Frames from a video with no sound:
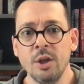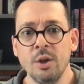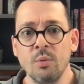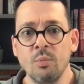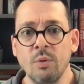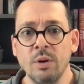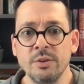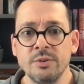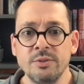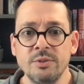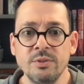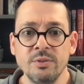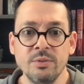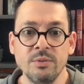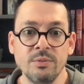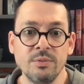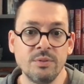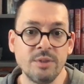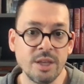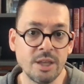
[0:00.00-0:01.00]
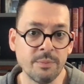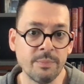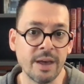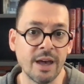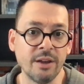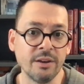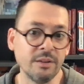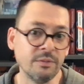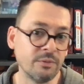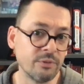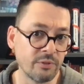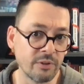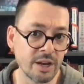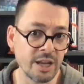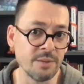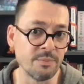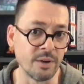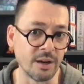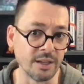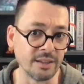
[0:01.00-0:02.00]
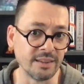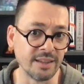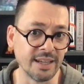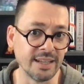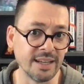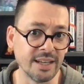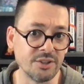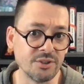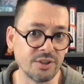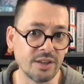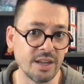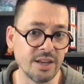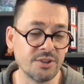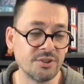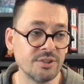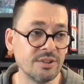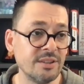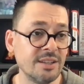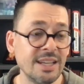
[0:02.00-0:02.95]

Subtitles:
want to think about and frame online education,